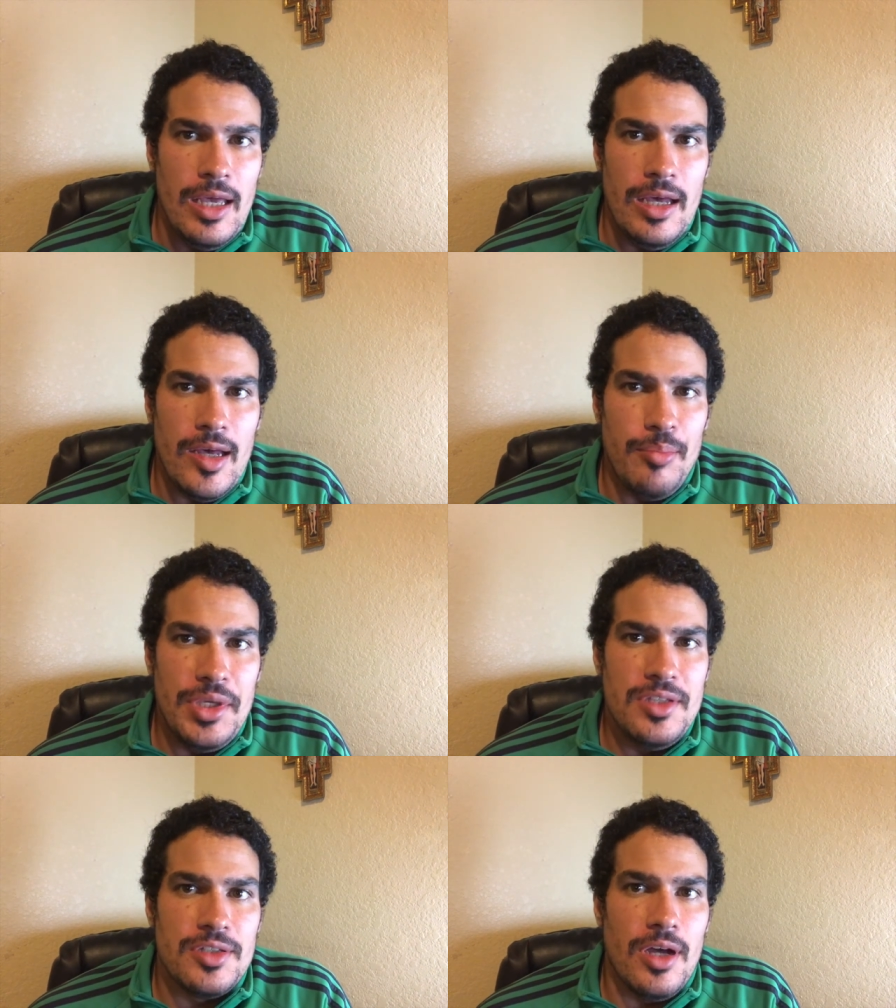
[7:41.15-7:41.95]
uh,
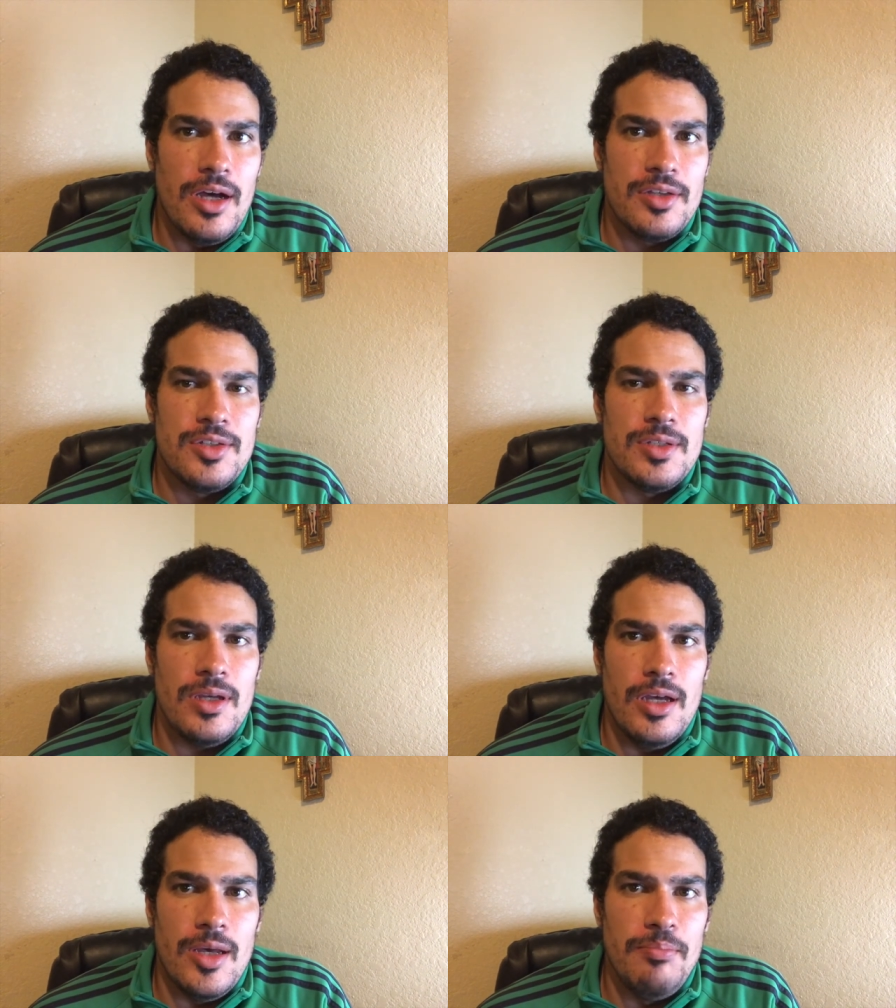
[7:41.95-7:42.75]
peace talks
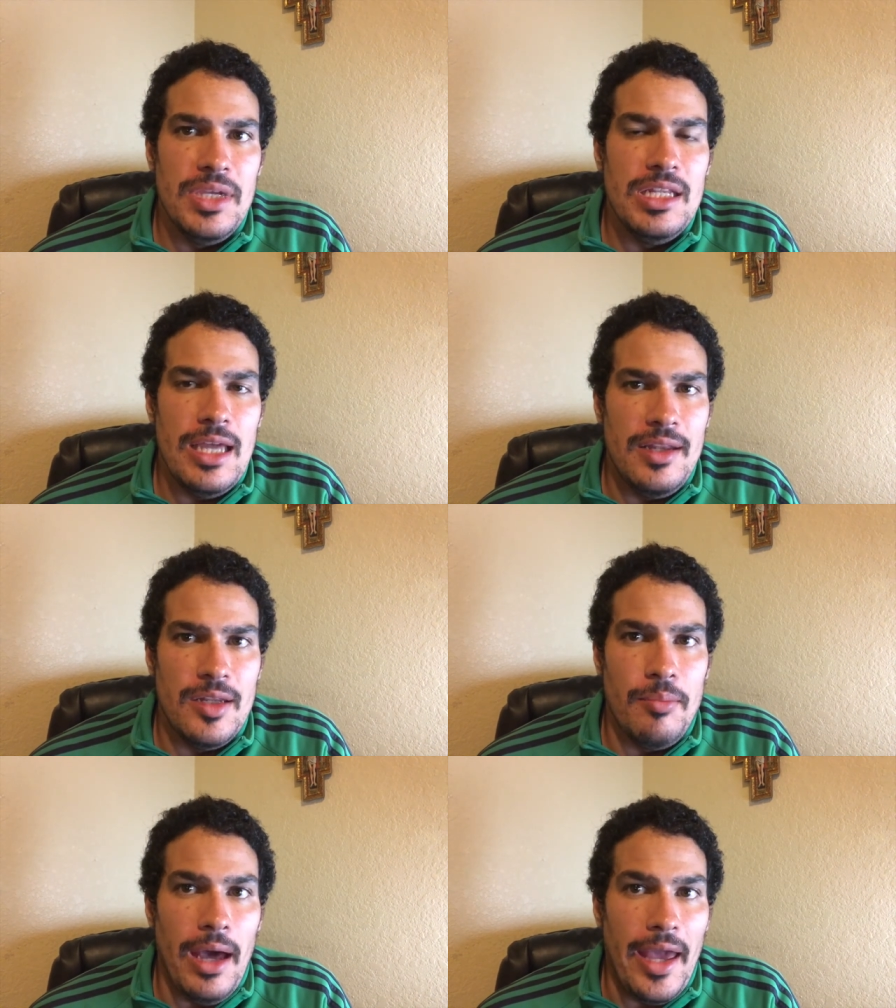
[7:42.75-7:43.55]
uh,
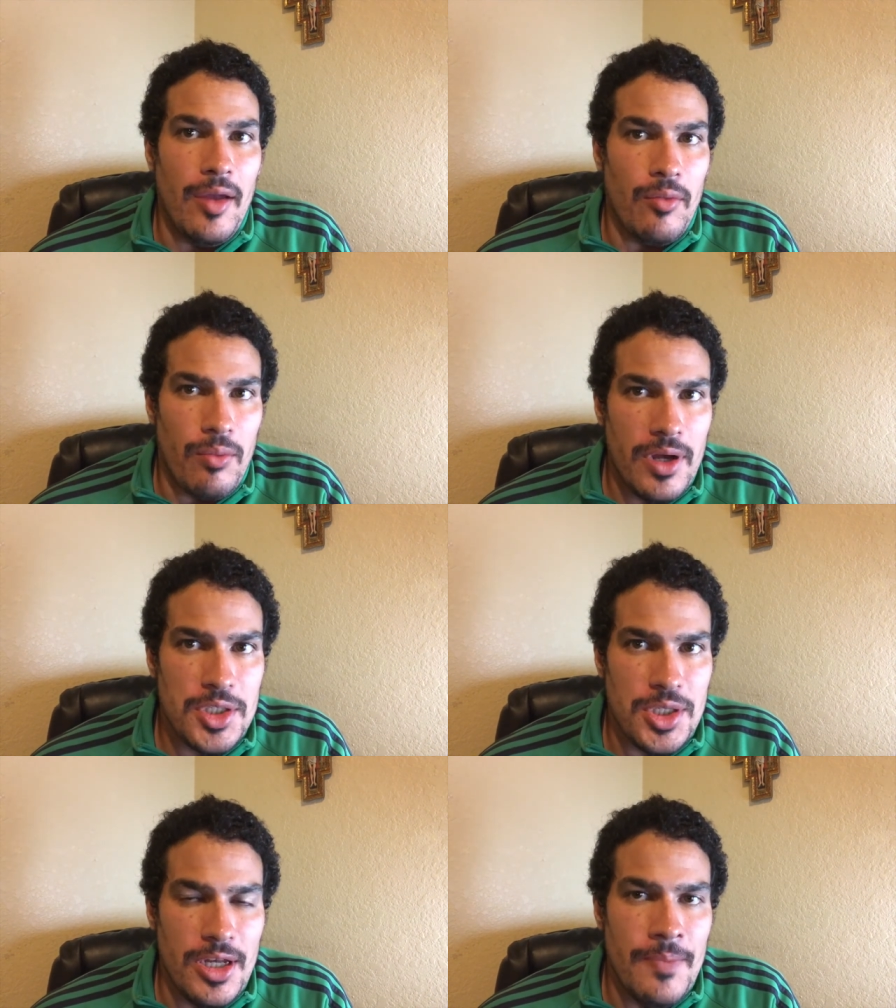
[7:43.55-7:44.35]
mediated by
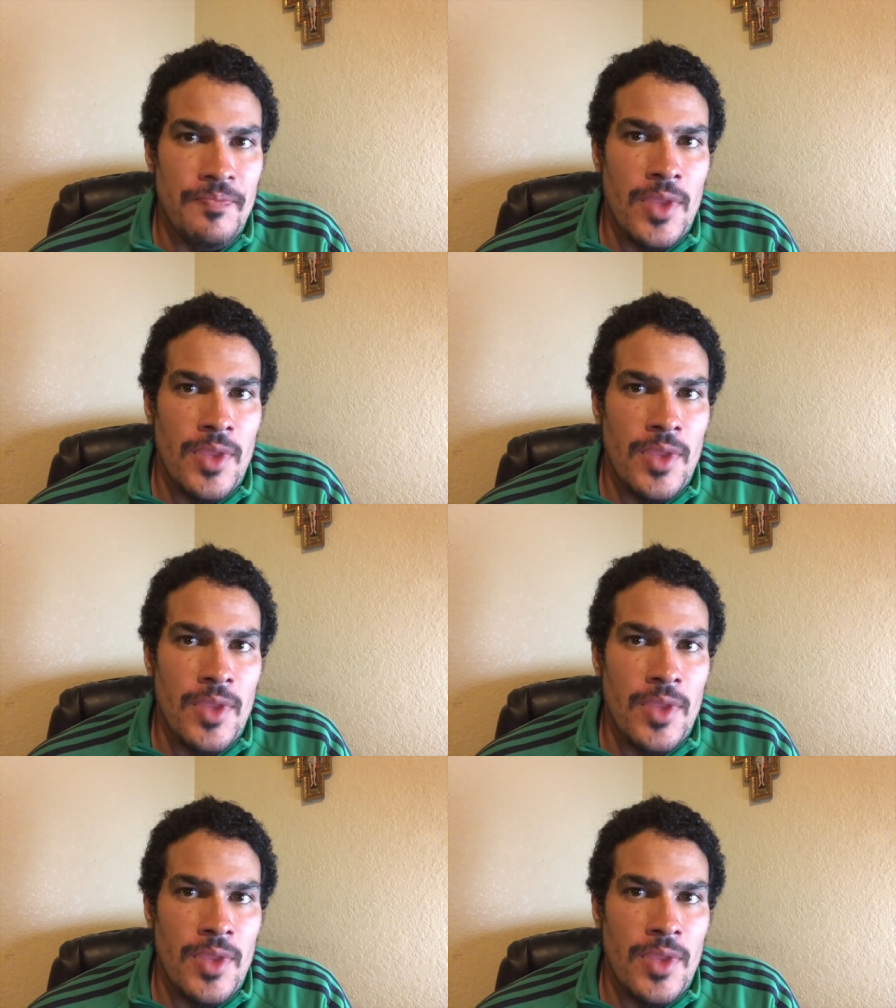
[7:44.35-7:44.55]
Russia,